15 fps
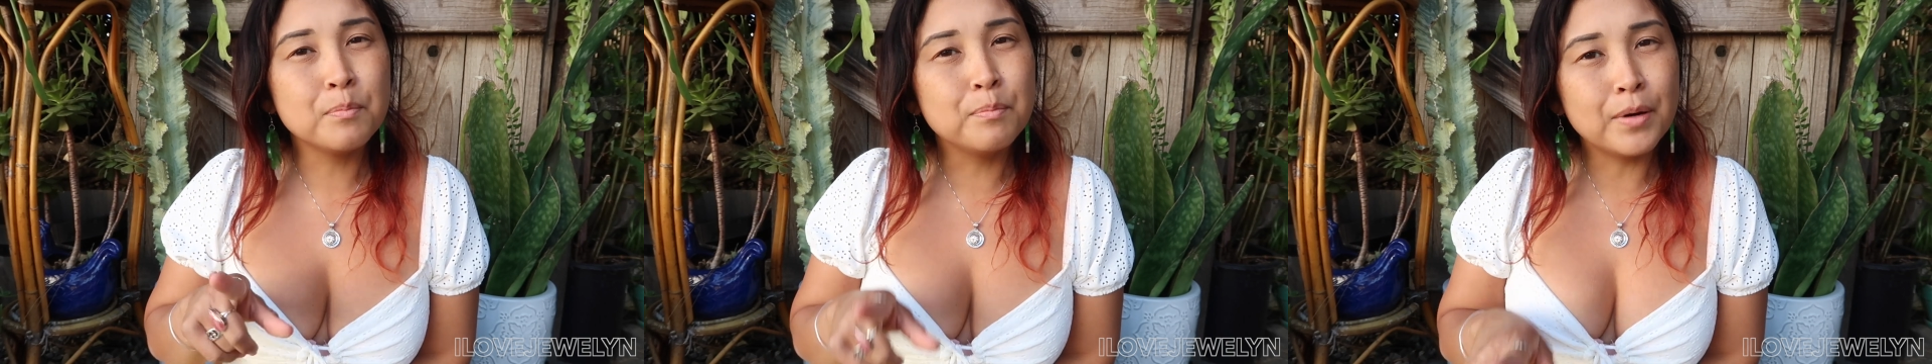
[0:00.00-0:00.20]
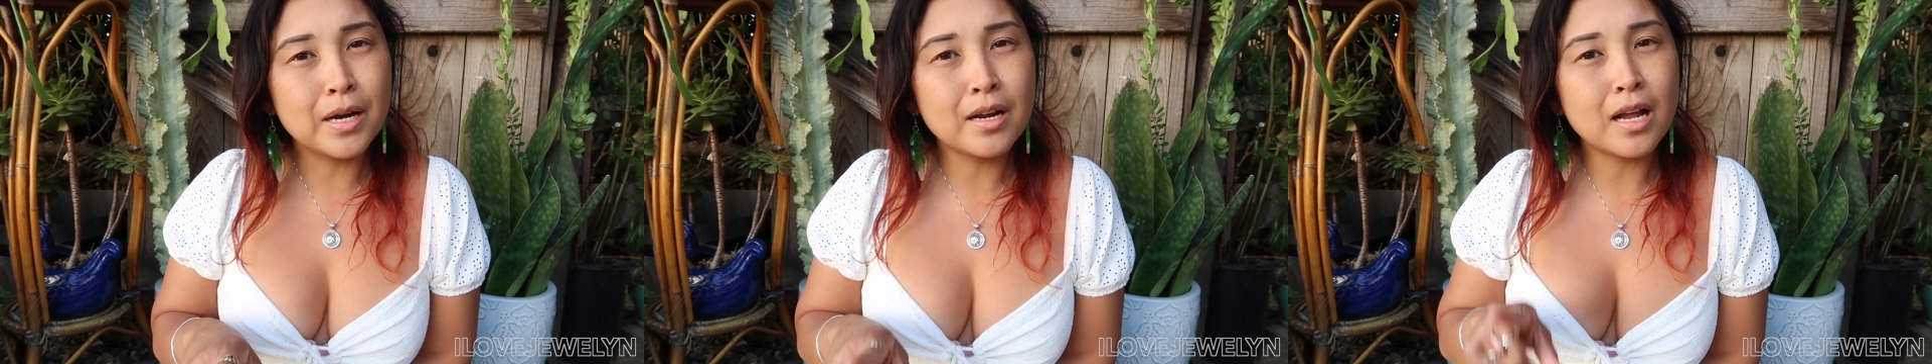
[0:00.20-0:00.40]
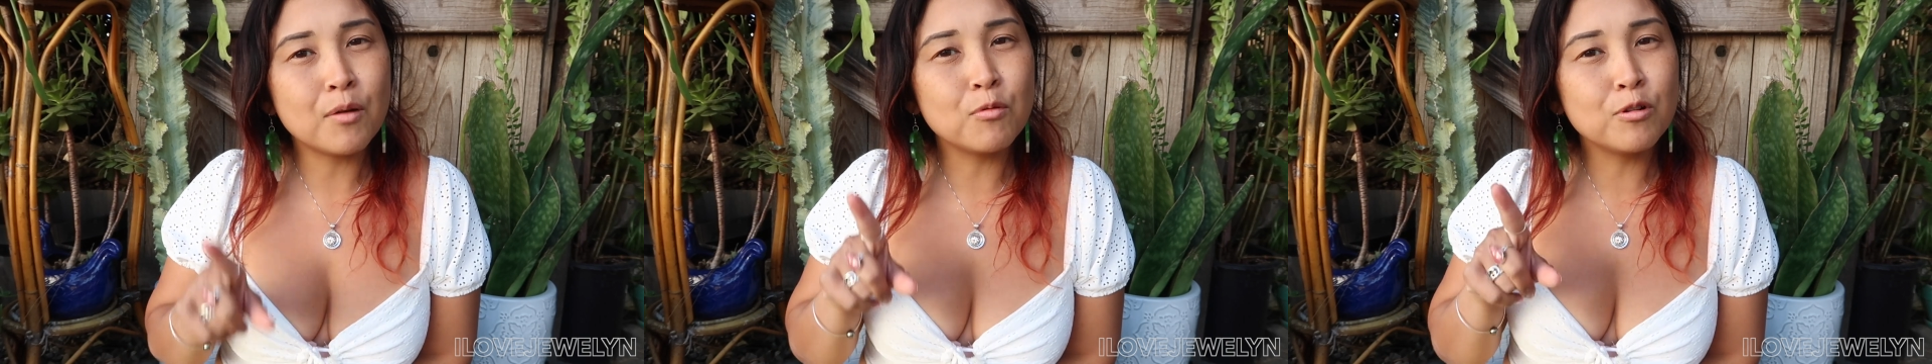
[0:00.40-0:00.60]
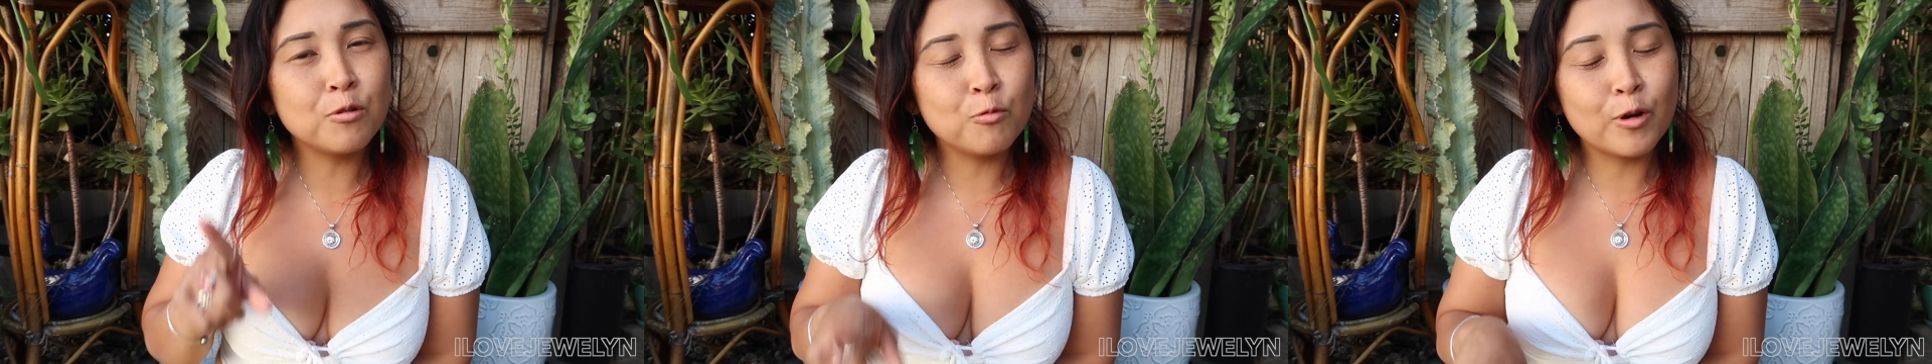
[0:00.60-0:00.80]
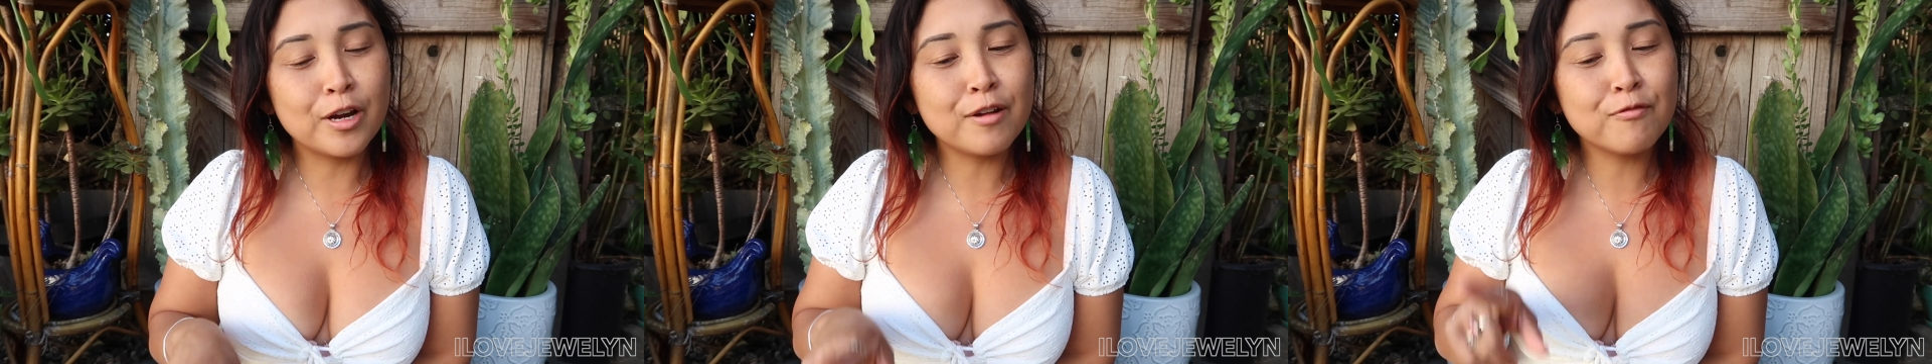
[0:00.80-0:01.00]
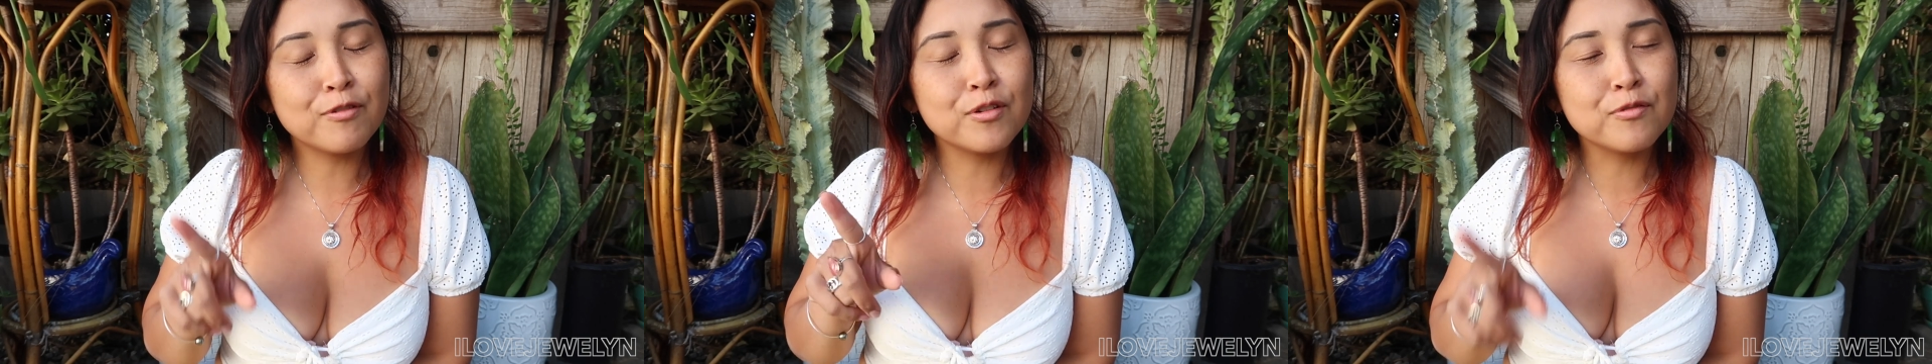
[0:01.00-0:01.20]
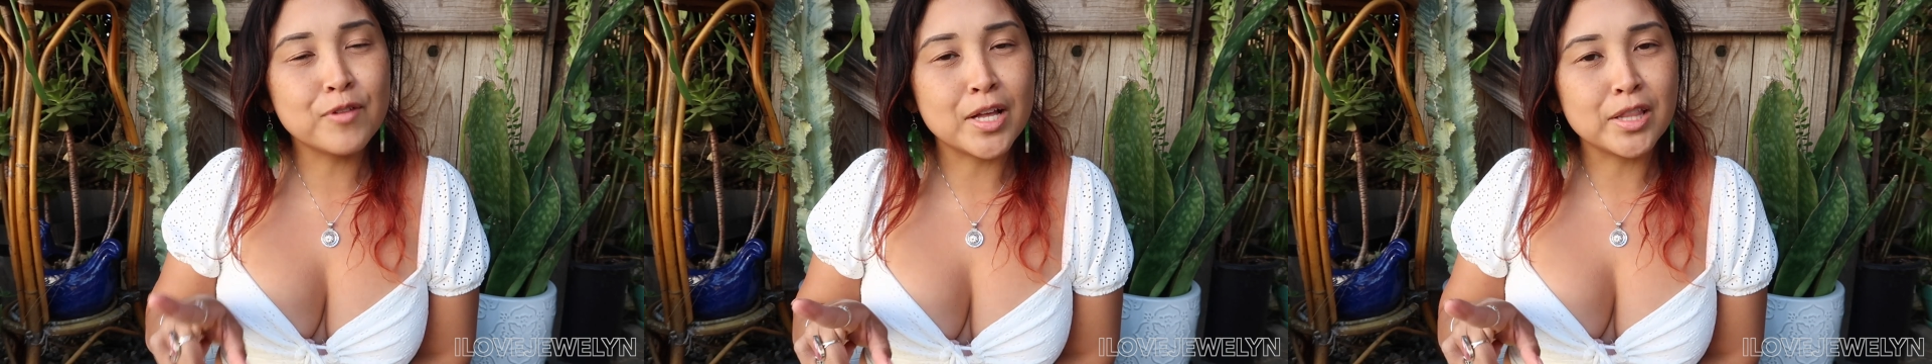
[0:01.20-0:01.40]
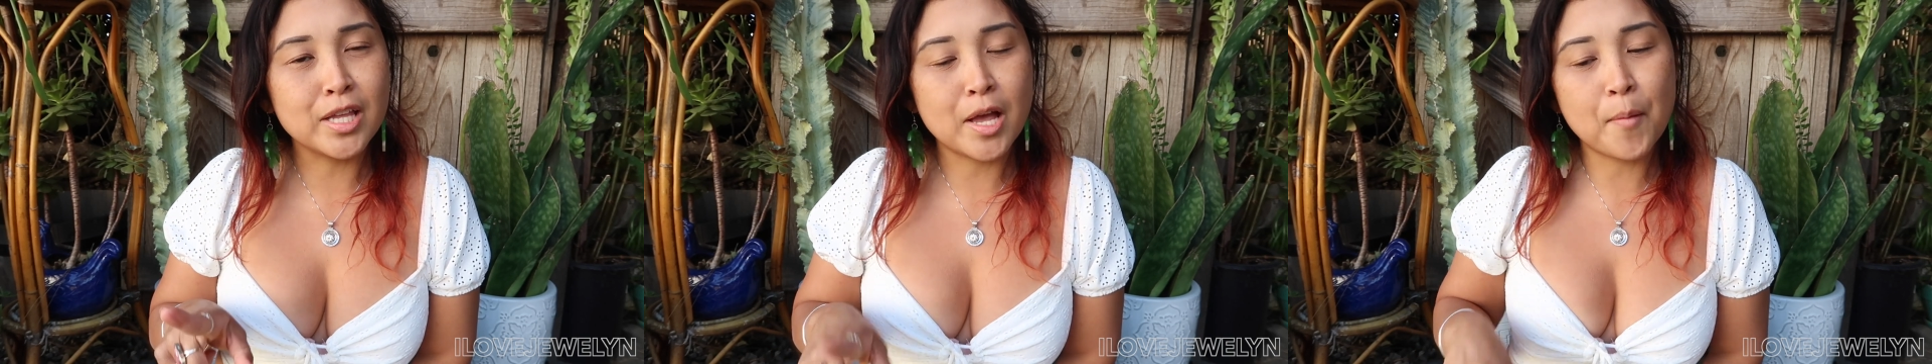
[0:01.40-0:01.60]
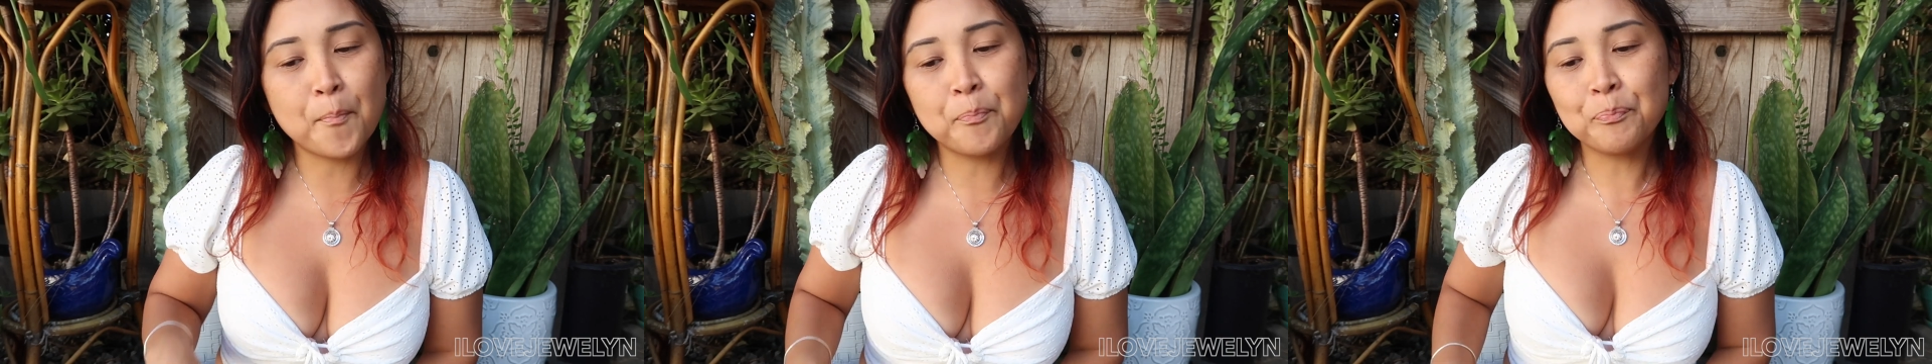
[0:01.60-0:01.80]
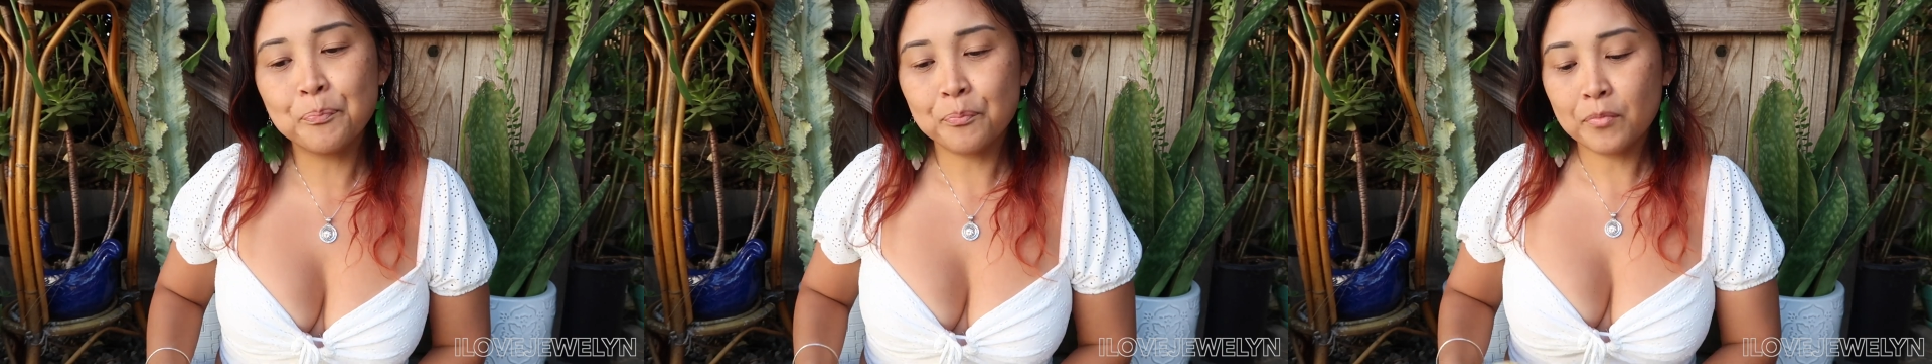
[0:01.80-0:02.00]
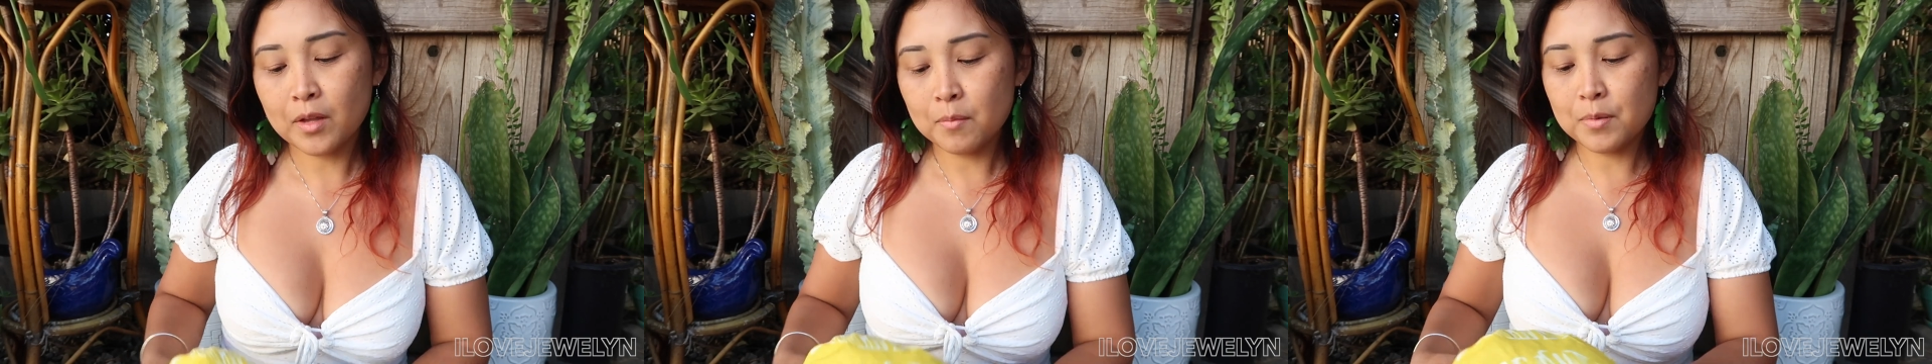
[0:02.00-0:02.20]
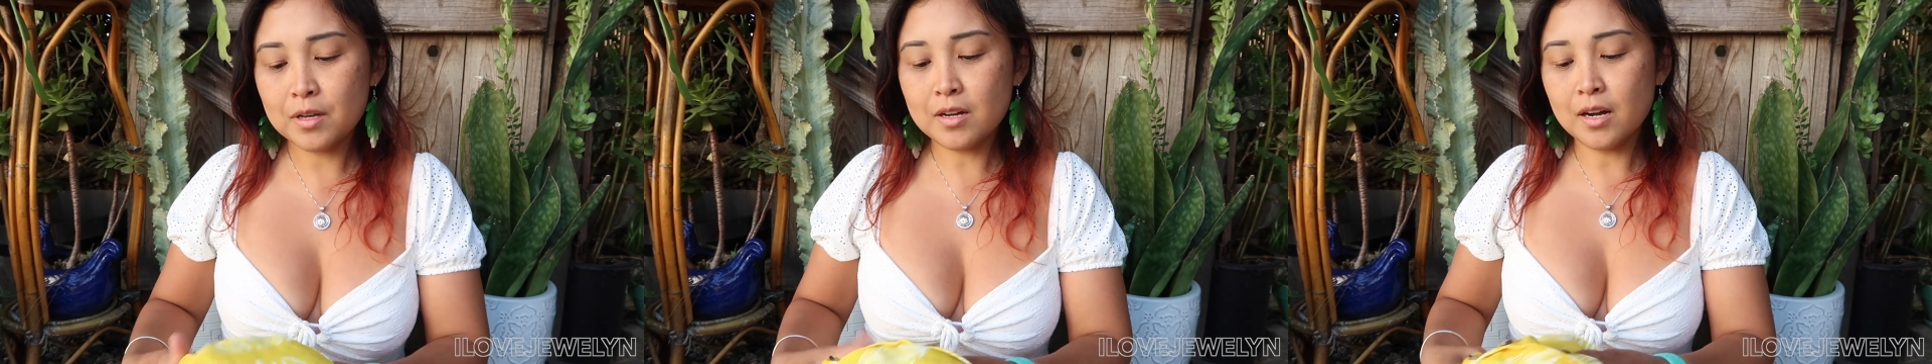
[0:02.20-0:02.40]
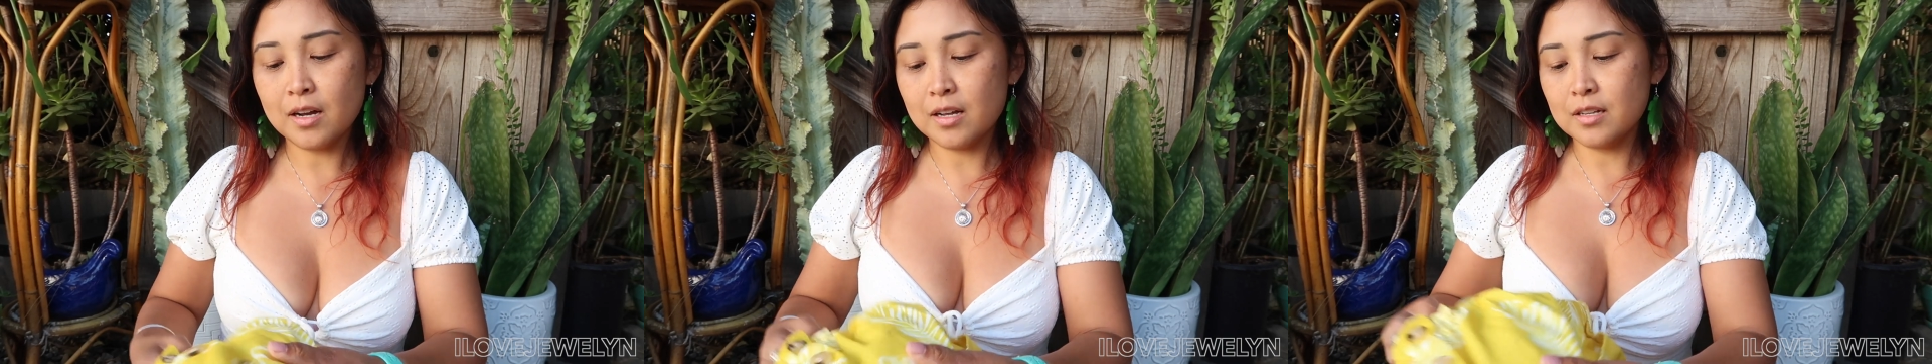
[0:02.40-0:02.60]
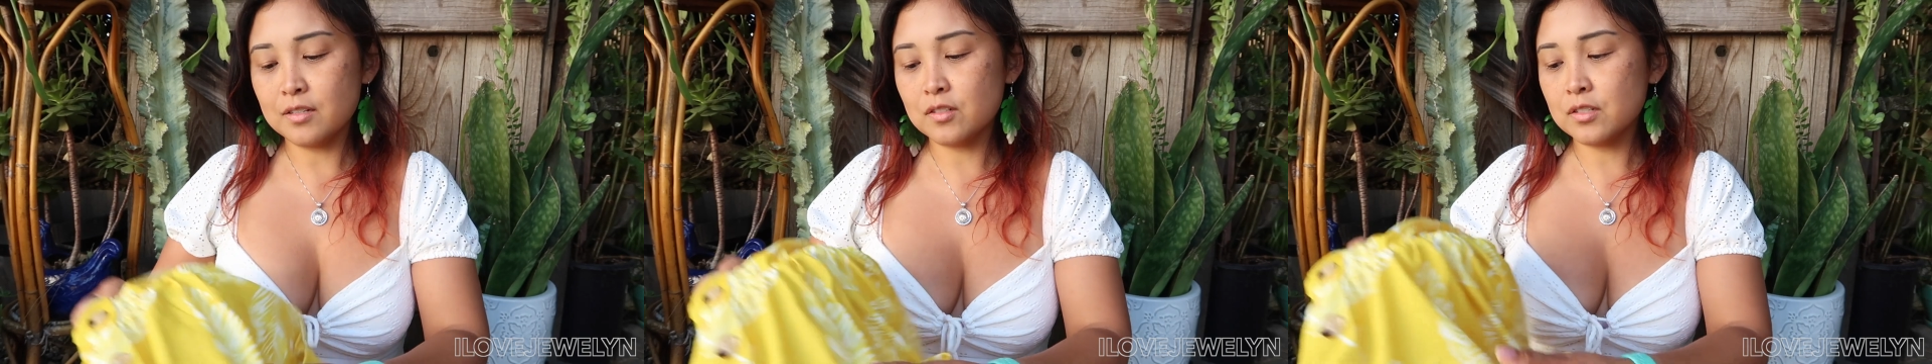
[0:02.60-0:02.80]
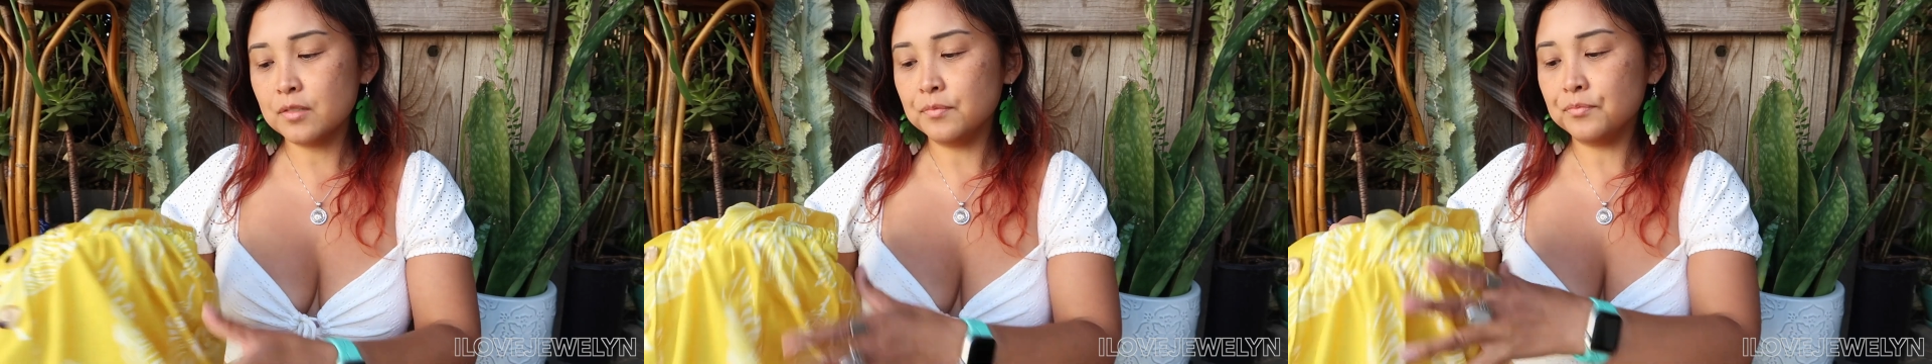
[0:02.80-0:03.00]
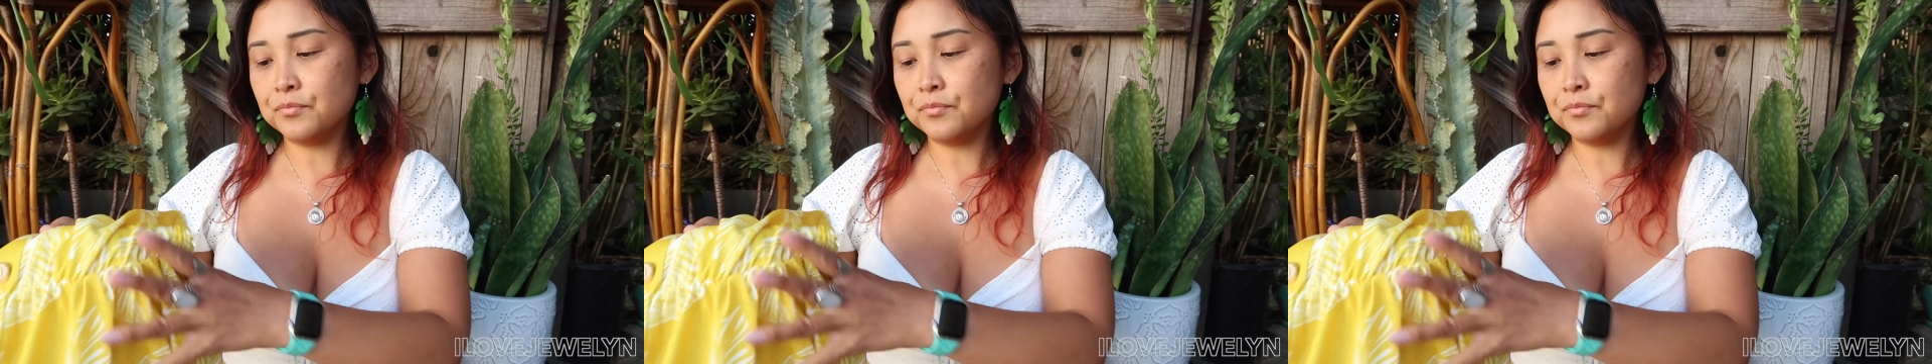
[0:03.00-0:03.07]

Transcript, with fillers: but I will wear it for vending because